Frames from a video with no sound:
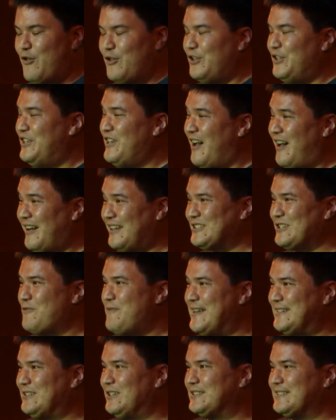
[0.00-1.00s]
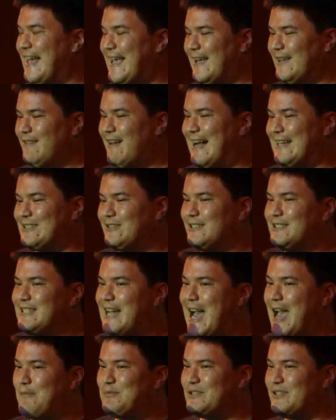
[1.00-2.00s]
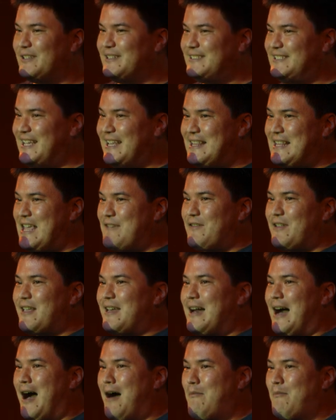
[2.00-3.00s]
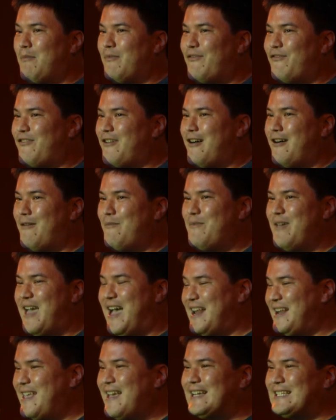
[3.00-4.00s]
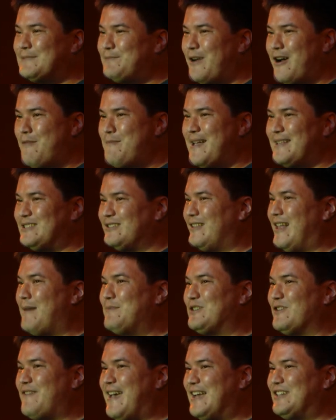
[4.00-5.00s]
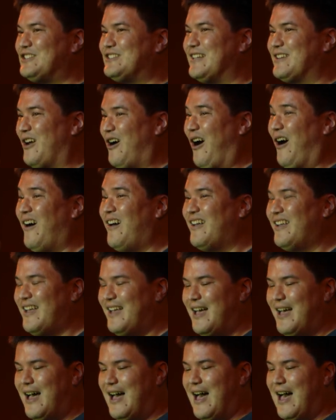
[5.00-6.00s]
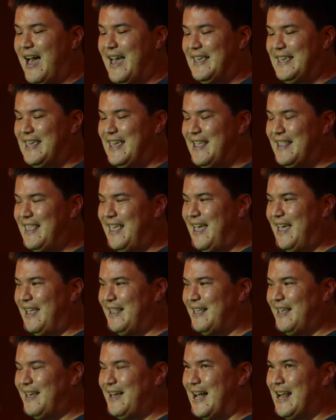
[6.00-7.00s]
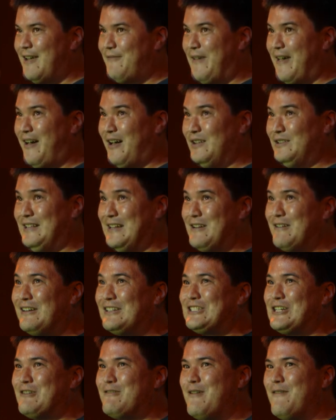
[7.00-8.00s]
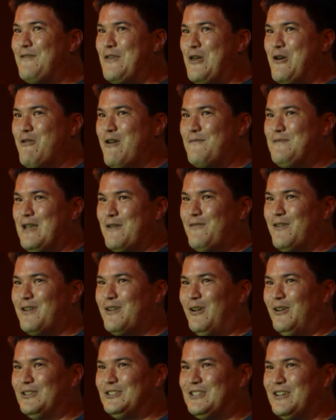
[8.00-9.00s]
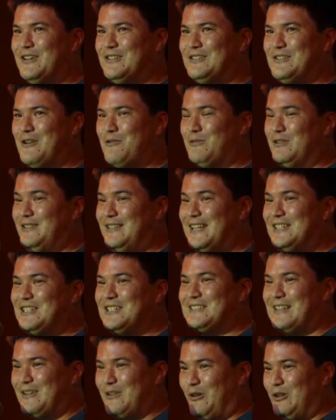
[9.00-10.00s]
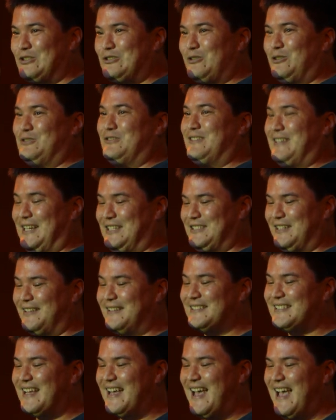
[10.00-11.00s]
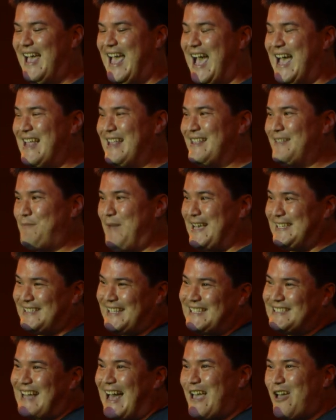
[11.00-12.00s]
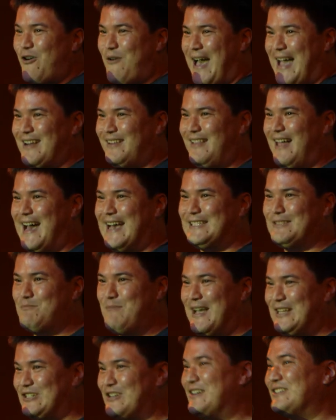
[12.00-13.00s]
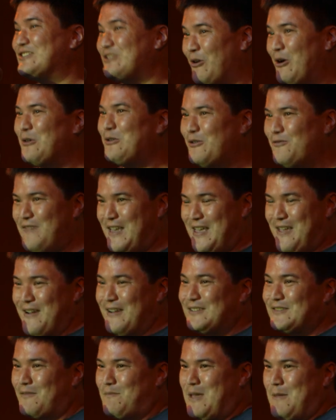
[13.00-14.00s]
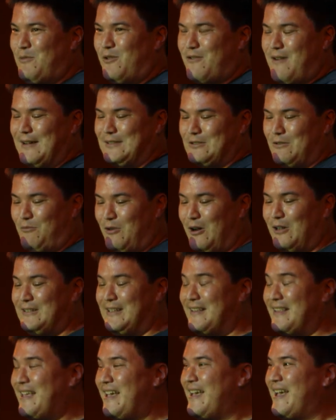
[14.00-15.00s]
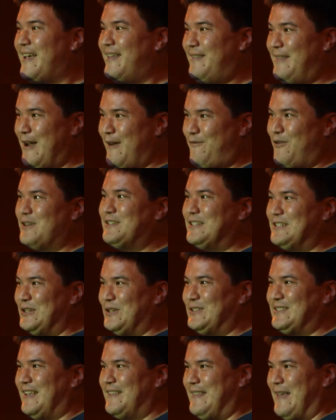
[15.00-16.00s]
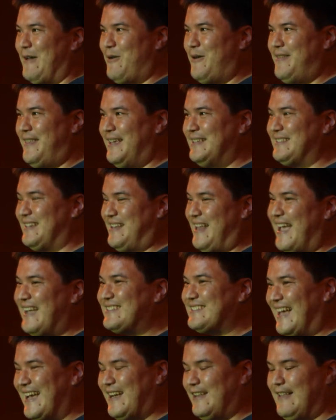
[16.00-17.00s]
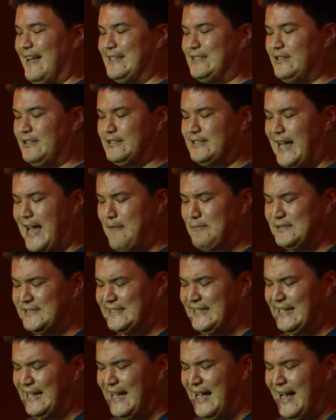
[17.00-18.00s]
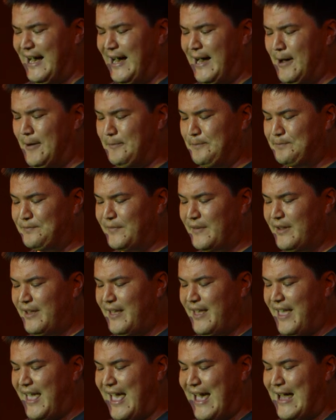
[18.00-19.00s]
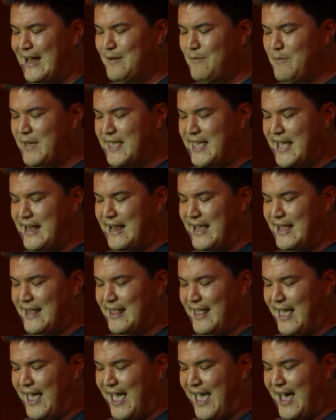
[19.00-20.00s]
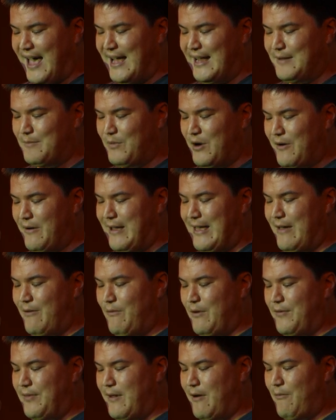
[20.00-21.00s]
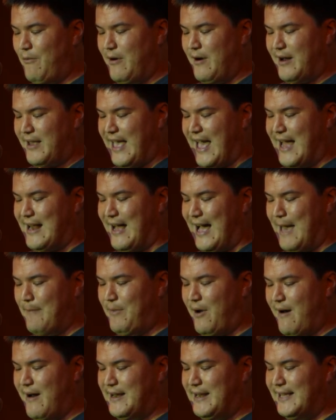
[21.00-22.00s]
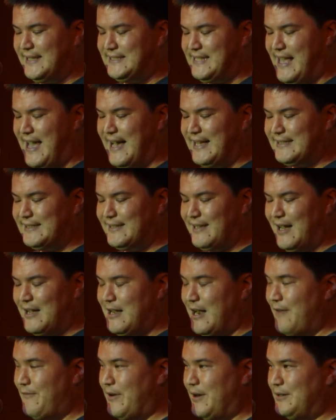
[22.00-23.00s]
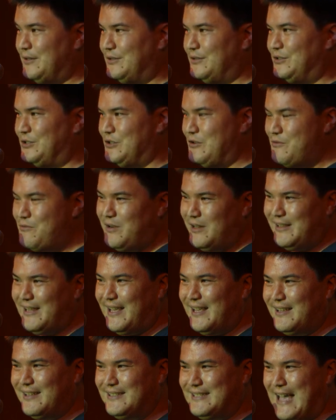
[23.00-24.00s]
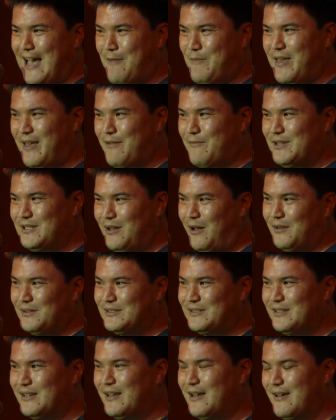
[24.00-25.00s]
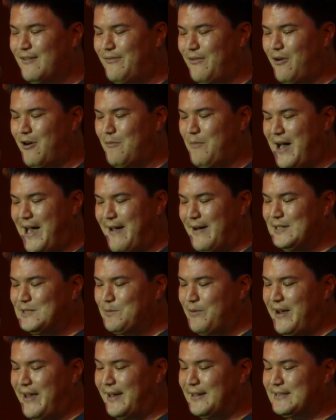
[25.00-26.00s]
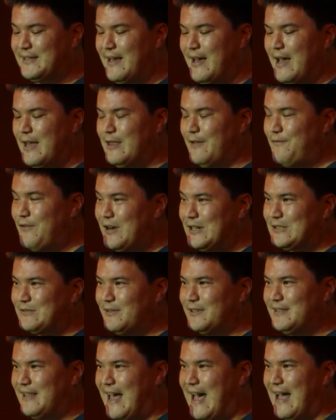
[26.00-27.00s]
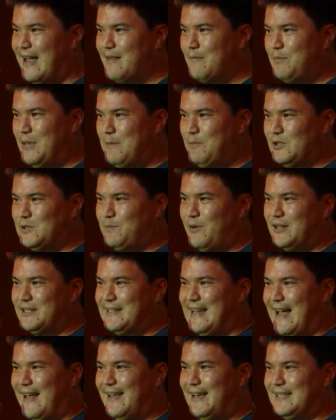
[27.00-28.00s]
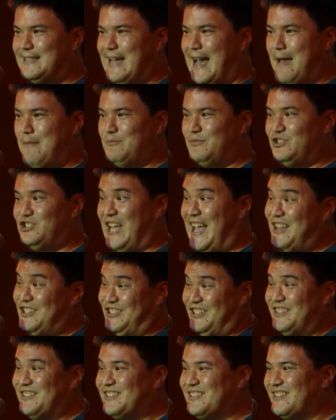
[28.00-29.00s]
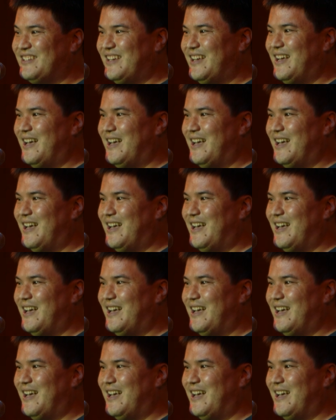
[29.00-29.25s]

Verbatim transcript: Jung's original psychological types didn't even come from any experimental observation at all. Uh, he did kind of a, a, literature review of different cultures, you know, religious and cultural traditions, and basically psychoanalyzed major historical figures from people across the world, and therefore deduced that there were these innate psychological types. Um, and MacKinnon and Murray, with their work at IPAR and ETS, uncovered two really damning results for Myers Briggs. The first was that people's personality type changes.